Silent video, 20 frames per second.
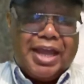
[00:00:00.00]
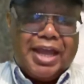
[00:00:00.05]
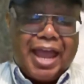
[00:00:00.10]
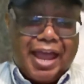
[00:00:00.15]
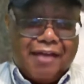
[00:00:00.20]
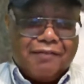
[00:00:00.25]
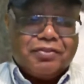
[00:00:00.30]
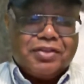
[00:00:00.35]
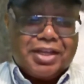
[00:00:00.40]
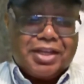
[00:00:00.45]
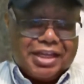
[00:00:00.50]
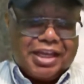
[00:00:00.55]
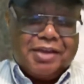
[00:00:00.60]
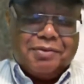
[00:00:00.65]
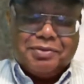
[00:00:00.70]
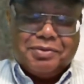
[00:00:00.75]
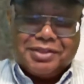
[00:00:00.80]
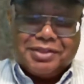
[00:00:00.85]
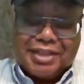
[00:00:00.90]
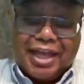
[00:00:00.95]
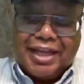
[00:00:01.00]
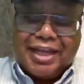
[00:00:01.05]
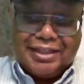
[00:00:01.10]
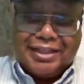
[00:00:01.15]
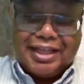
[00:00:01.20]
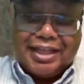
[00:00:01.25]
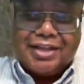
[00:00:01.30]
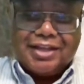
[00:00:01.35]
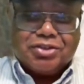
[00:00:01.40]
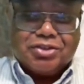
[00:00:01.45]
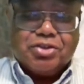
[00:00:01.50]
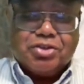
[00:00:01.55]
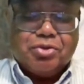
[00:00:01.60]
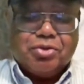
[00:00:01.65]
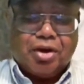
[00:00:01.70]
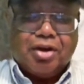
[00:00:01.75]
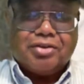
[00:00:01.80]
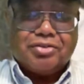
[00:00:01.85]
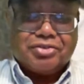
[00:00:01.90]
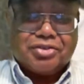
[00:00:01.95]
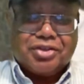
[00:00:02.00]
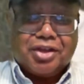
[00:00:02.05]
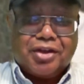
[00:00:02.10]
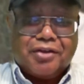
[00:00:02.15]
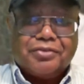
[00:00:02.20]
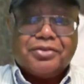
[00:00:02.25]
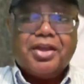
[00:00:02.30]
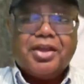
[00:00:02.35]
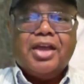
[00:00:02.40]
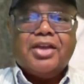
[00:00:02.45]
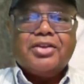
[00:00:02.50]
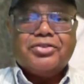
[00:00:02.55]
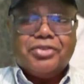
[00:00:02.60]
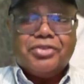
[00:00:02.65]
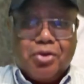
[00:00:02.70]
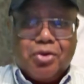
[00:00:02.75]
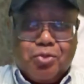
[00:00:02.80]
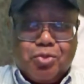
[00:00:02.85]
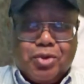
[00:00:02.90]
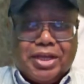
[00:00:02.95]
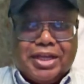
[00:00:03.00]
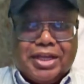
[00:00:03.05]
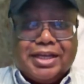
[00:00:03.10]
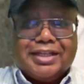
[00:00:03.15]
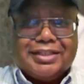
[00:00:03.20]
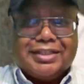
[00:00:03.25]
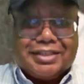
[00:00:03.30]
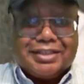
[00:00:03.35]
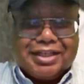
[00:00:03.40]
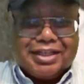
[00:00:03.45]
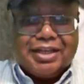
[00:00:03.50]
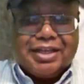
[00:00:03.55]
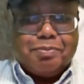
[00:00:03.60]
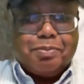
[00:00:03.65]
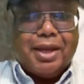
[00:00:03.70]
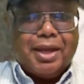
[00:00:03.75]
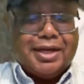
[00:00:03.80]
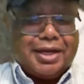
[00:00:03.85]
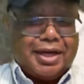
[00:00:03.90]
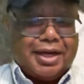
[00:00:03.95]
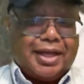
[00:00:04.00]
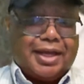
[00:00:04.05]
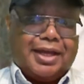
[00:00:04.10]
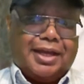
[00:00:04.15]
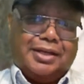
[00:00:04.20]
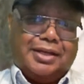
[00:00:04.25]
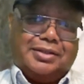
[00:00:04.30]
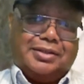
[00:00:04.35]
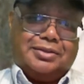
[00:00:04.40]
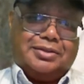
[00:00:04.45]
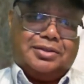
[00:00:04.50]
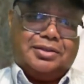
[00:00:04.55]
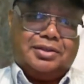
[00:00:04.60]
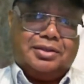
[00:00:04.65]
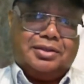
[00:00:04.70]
We have to keep saying that to ourselves so we can sleep at night.